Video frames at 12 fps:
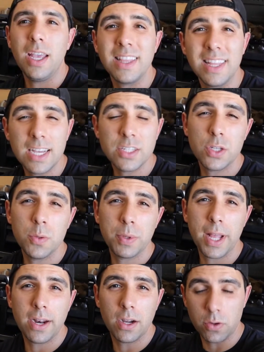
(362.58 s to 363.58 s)
unless you
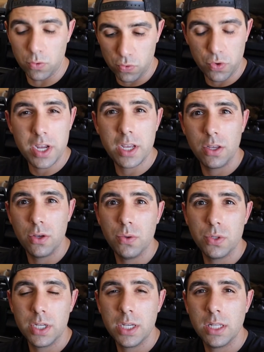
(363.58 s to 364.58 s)
plan on
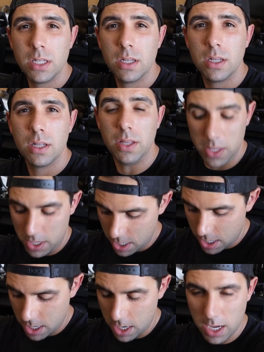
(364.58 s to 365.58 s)
reusing
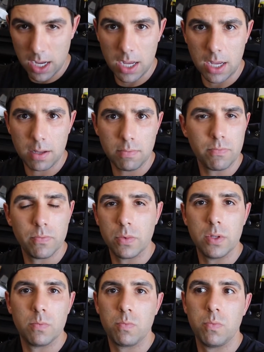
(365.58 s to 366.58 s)
the
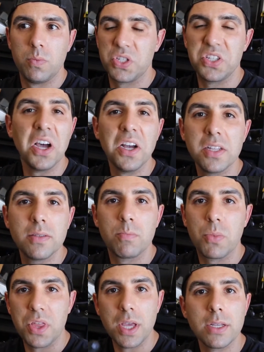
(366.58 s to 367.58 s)

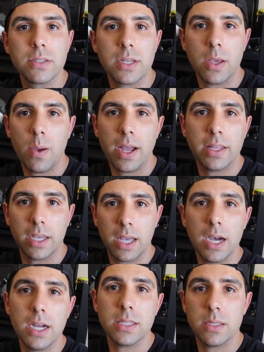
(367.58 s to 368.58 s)
stud things that you had to
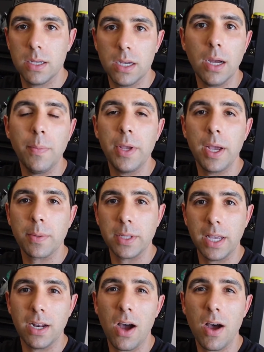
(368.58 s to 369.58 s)
cut to be able to
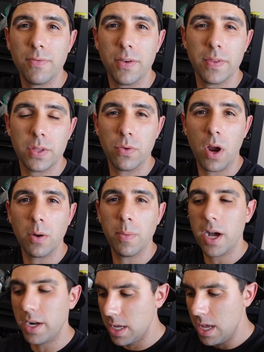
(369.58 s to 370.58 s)
get off of the throttle
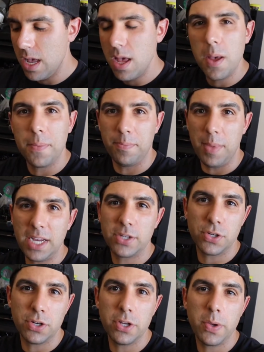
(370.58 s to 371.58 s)
body, make
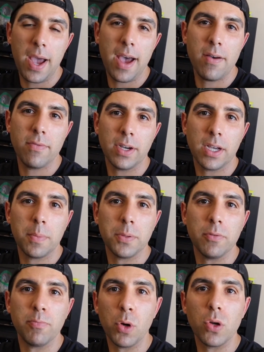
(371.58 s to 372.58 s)
sure you have a
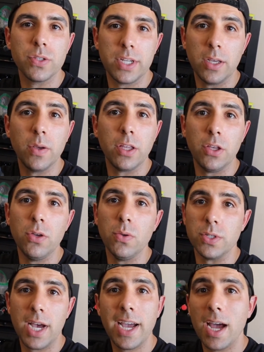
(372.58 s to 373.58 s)
couple of bolts that you can
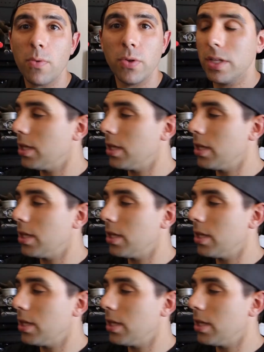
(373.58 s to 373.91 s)
use. I got really